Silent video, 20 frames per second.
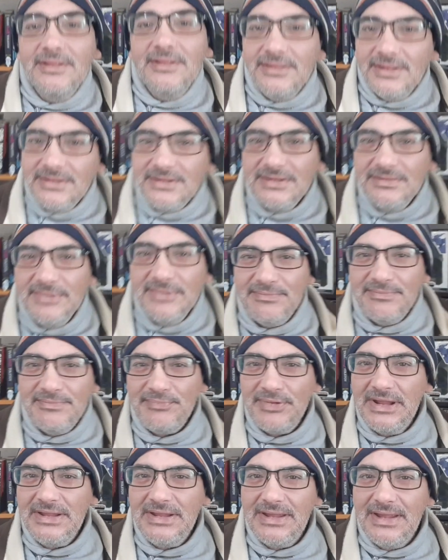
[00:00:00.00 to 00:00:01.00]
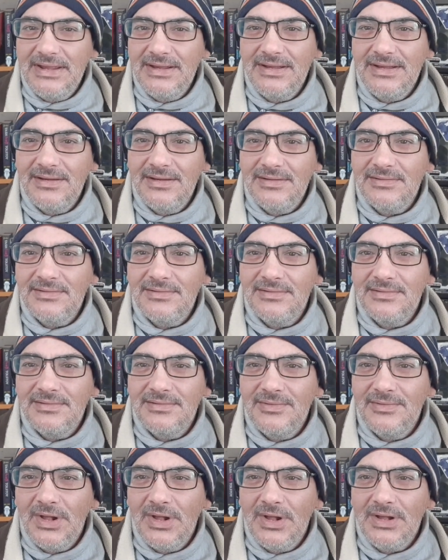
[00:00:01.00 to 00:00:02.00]
This is Mr. Pink Ink.
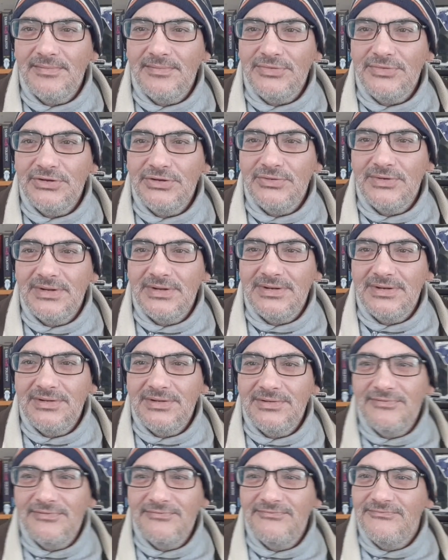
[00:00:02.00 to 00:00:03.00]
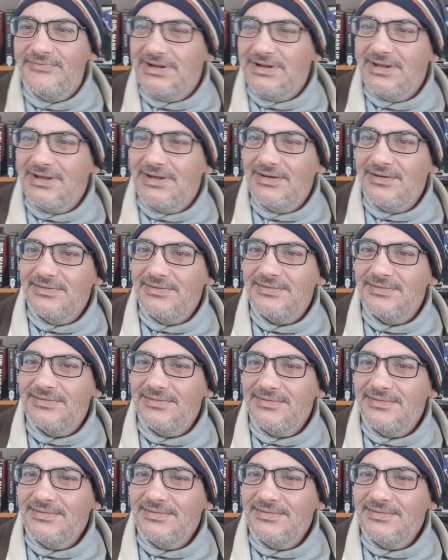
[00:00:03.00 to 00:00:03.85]
Welcome to a new video.